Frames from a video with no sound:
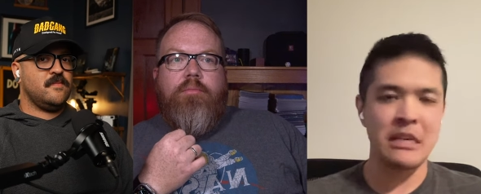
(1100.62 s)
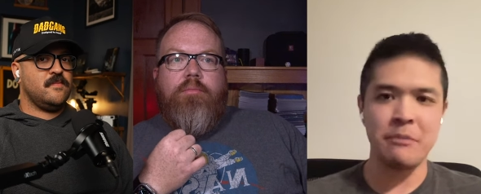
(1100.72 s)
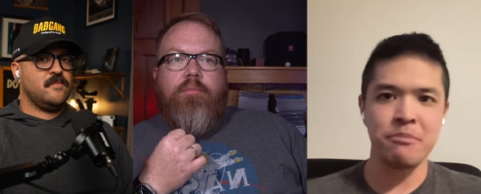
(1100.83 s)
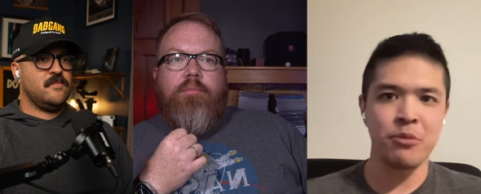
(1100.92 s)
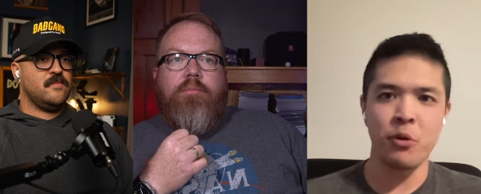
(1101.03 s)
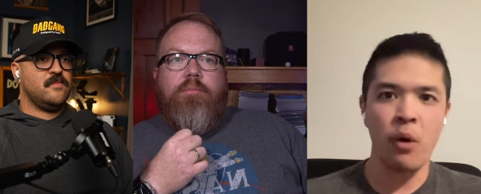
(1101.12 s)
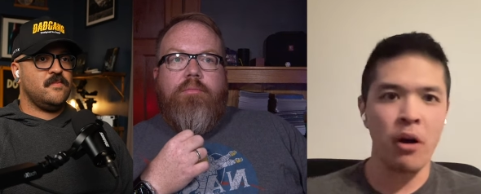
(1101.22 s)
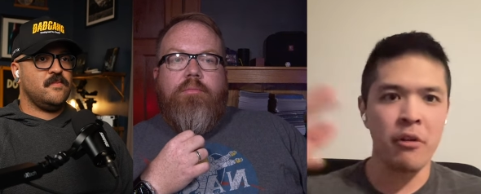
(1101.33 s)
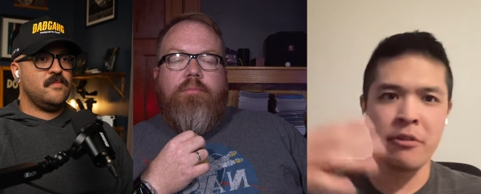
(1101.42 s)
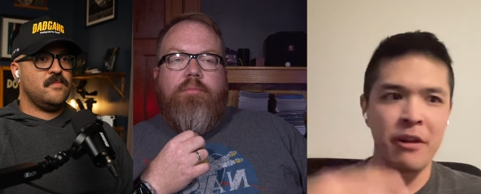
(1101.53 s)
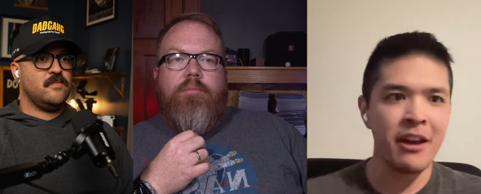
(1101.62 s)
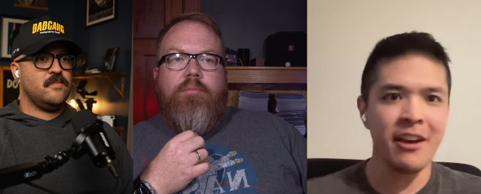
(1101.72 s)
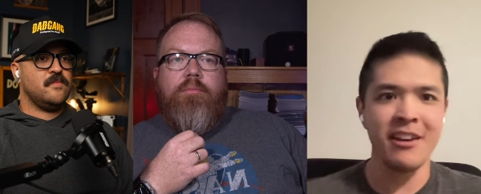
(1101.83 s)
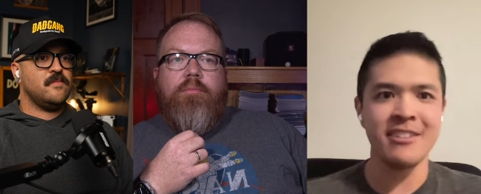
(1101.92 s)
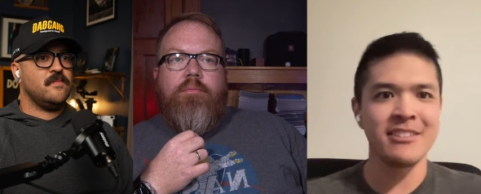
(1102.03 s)
Speaker 1: keep full water their
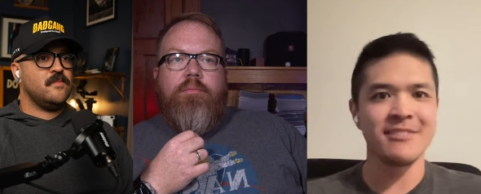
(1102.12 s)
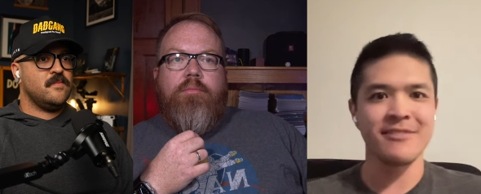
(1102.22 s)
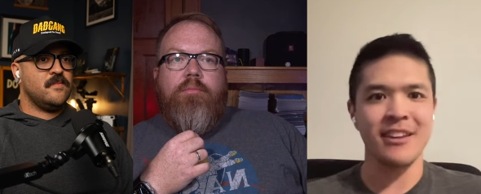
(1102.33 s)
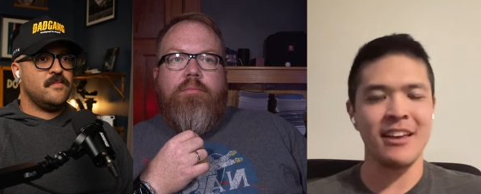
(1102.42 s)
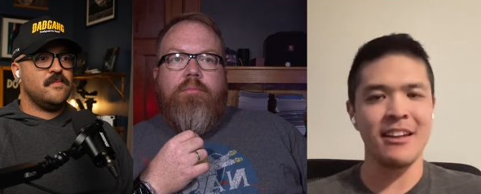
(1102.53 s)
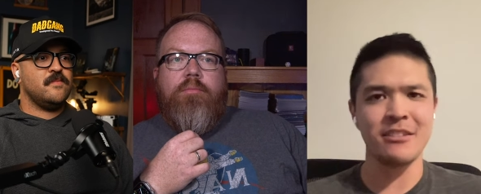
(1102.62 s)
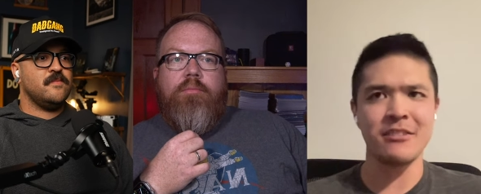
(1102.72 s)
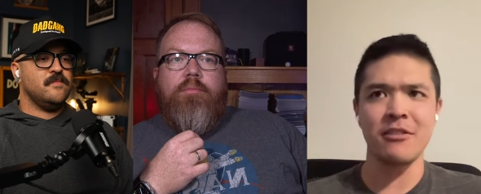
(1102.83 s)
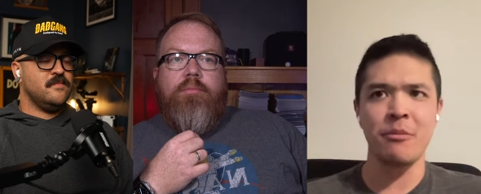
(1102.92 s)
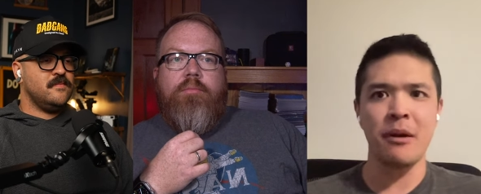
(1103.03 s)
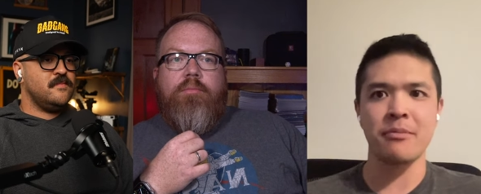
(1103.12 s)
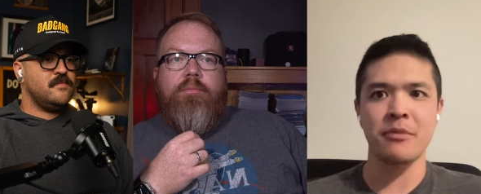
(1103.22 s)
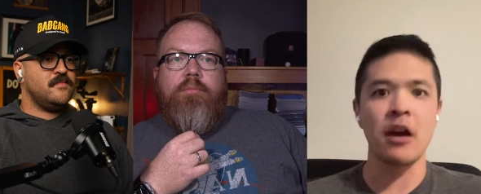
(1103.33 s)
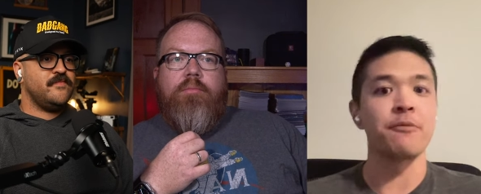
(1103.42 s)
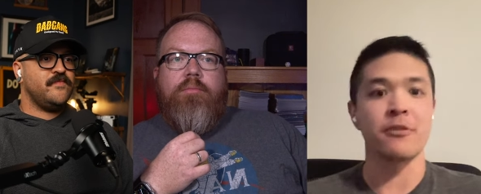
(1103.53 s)
heads. And it's mm-hmm. just all
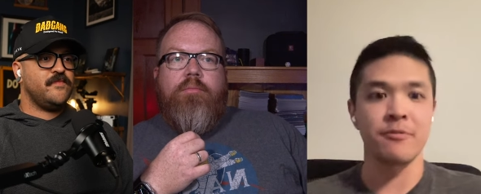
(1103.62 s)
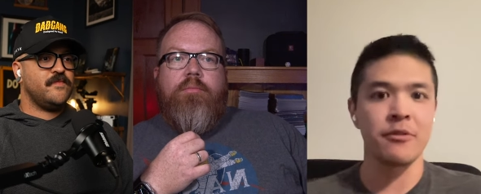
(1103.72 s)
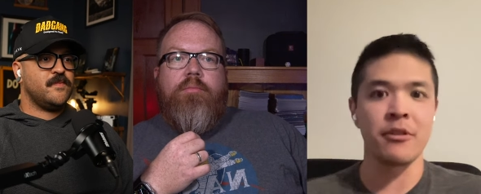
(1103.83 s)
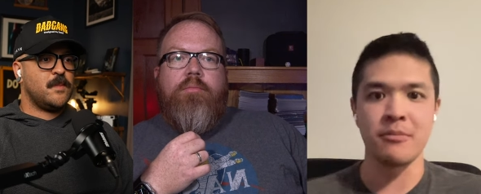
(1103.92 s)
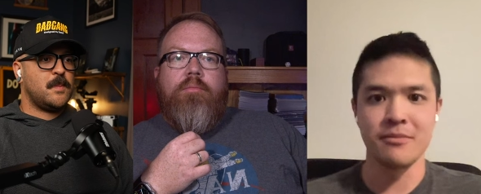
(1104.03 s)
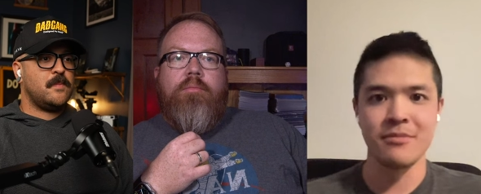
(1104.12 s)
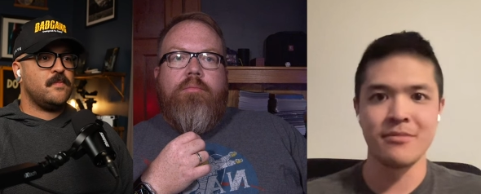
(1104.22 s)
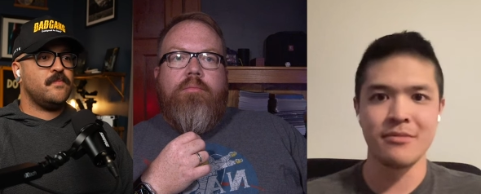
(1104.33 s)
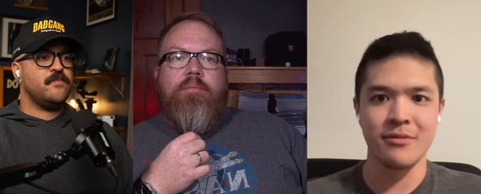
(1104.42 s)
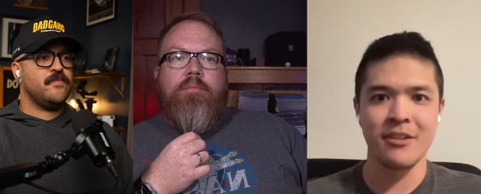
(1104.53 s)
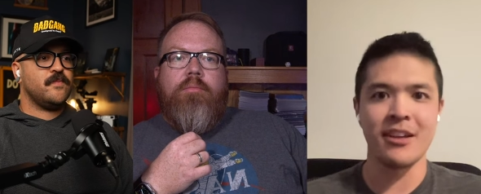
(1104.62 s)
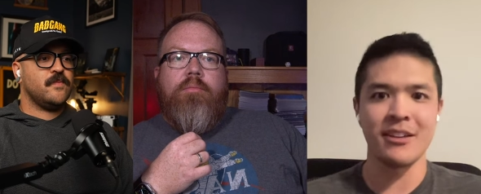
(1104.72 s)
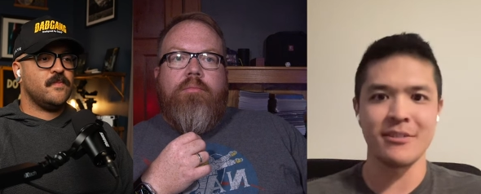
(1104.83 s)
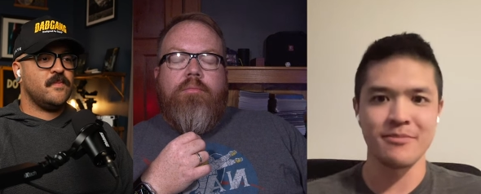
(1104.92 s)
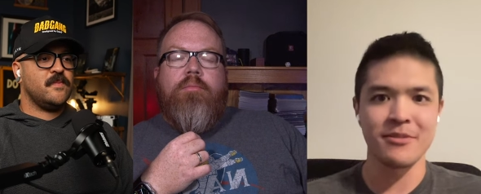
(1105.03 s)
about comfort for them.
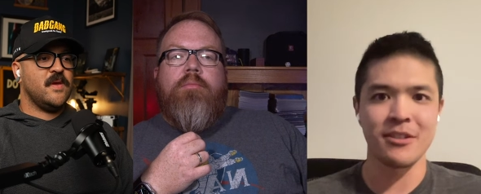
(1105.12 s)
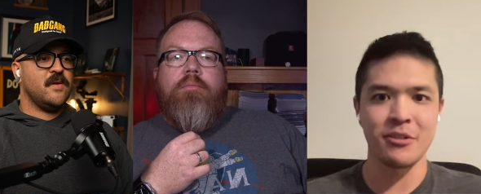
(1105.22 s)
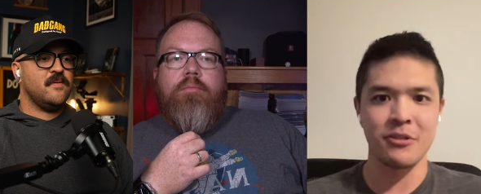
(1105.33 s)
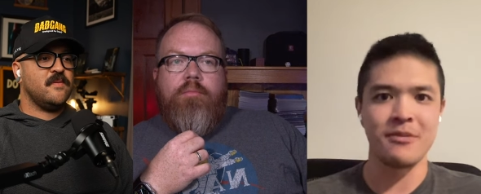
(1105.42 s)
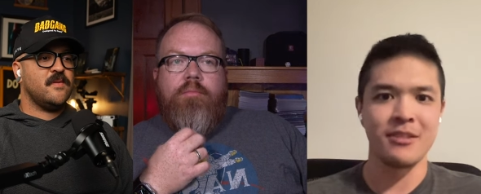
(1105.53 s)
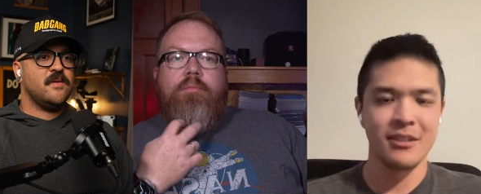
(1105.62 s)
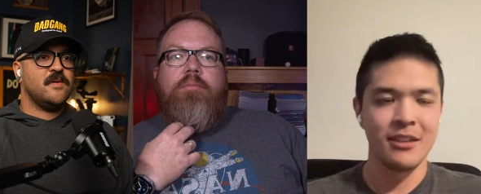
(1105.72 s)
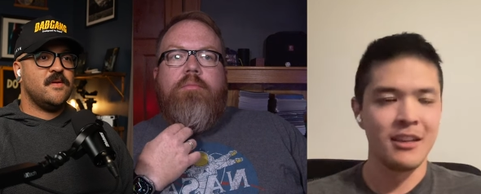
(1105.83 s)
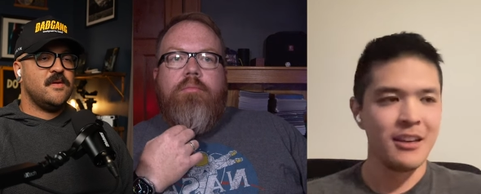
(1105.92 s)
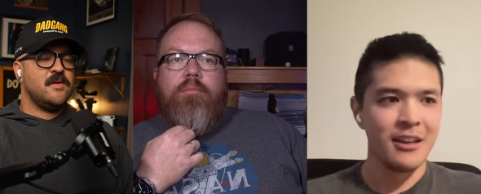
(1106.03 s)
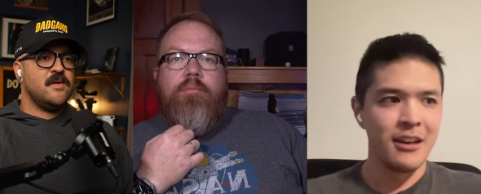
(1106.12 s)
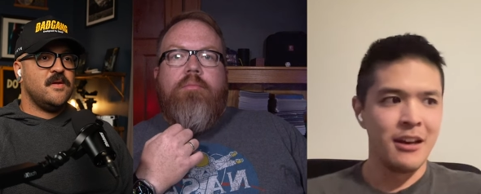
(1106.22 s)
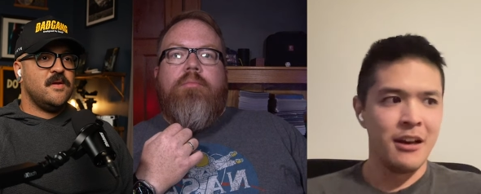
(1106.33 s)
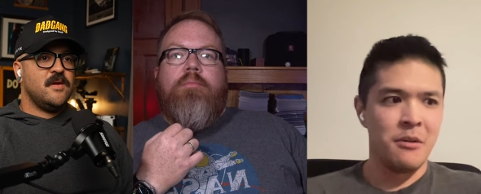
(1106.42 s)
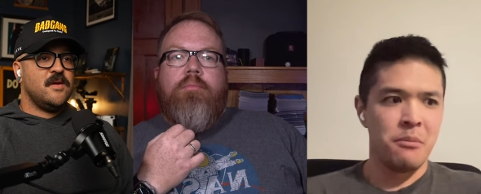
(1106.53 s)
Like, yeah. So,
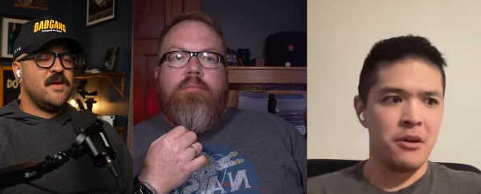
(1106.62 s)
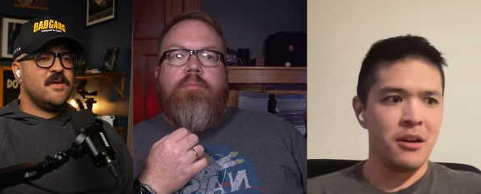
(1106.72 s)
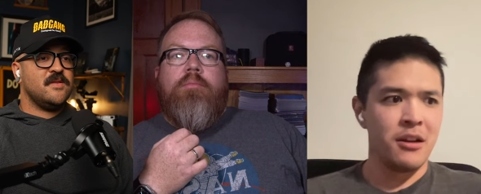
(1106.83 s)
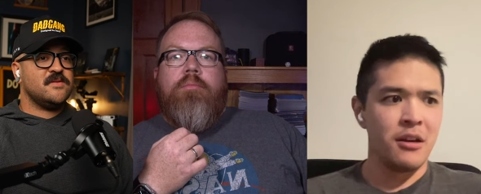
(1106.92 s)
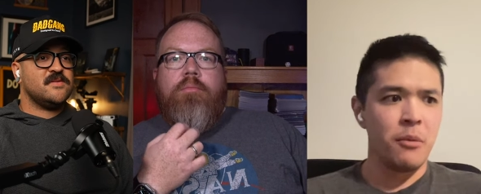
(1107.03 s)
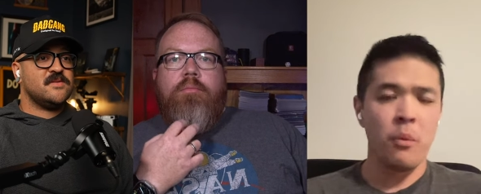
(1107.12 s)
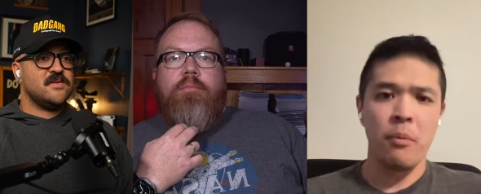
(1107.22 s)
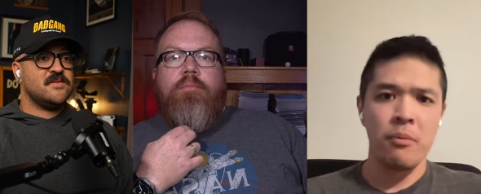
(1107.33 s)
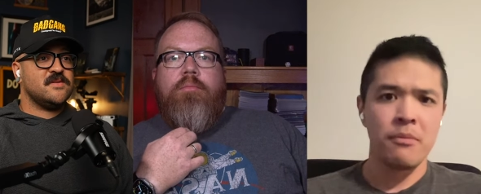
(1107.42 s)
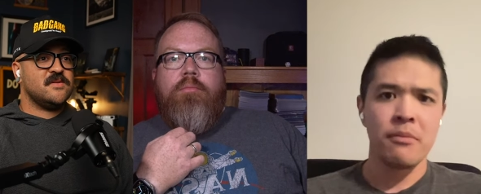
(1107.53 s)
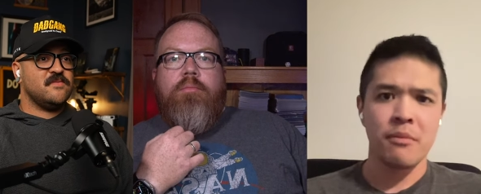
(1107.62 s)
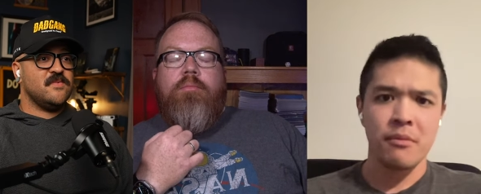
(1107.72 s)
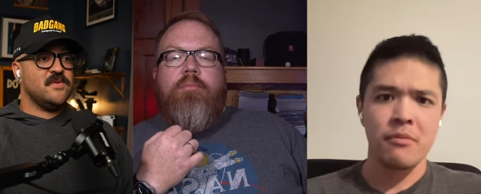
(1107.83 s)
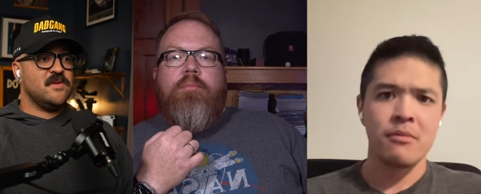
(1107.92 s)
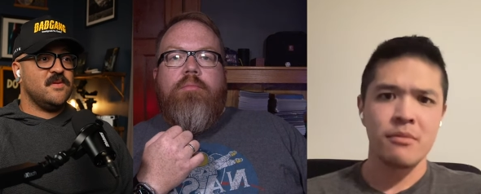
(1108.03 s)
Speaker 2: yeah, that's but, that's a
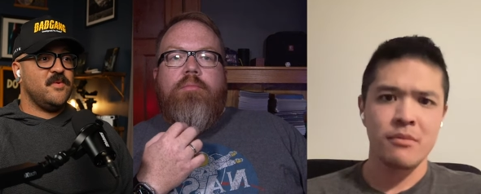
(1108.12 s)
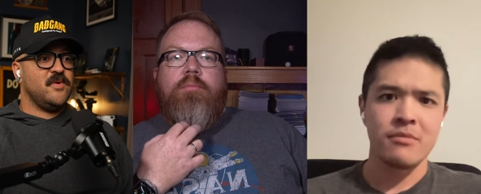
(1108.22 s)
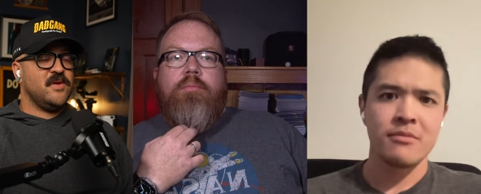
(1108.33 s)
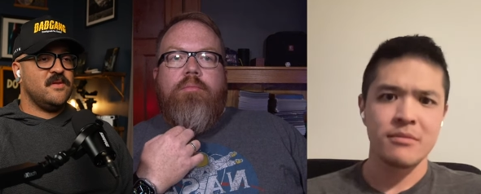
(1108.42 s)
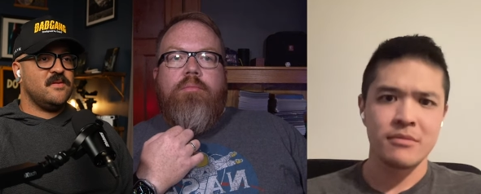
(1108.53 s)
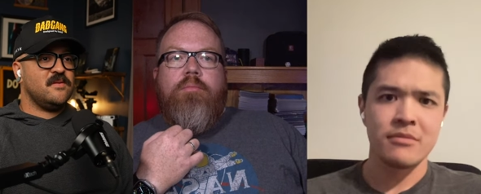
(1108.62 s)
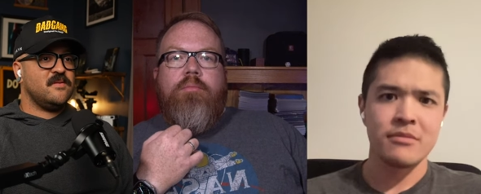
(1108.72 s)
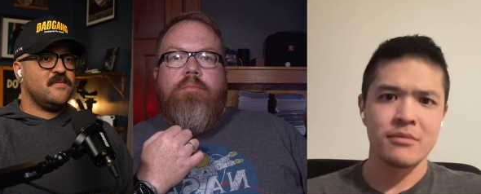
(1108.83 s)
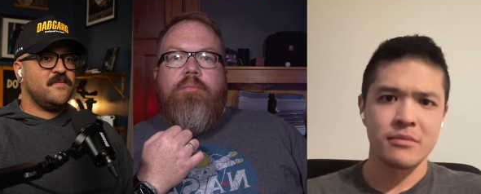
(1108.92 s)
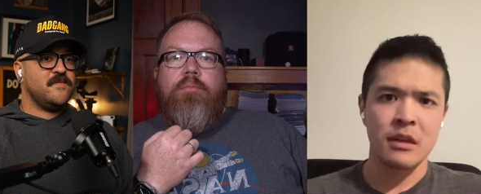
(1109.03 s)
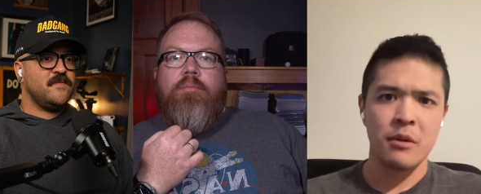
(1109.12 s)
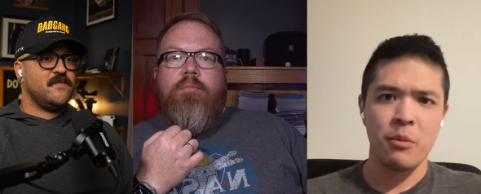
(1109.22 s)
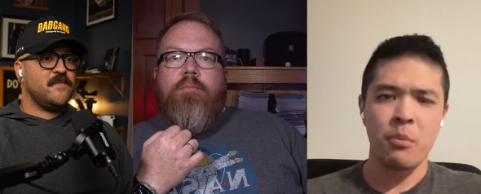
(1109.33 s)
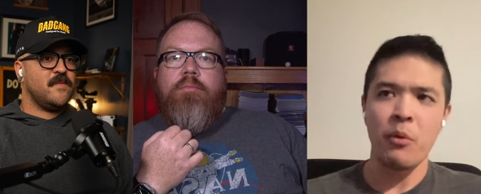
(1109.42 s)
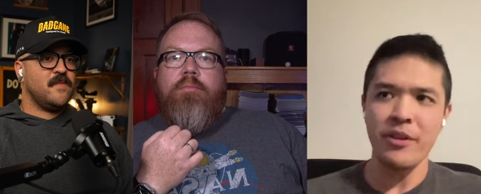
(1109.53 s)
really good point.
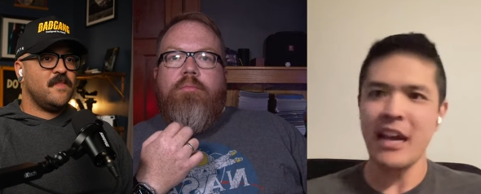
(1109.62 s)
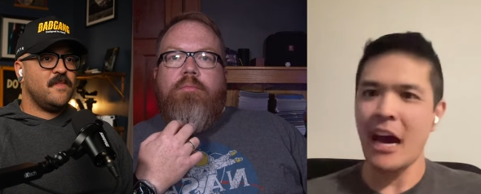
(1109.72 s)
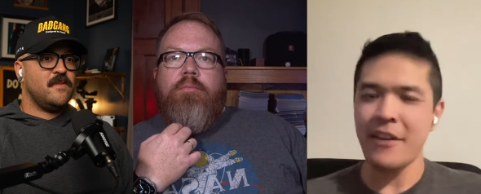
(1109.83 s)
Speaker 1: But one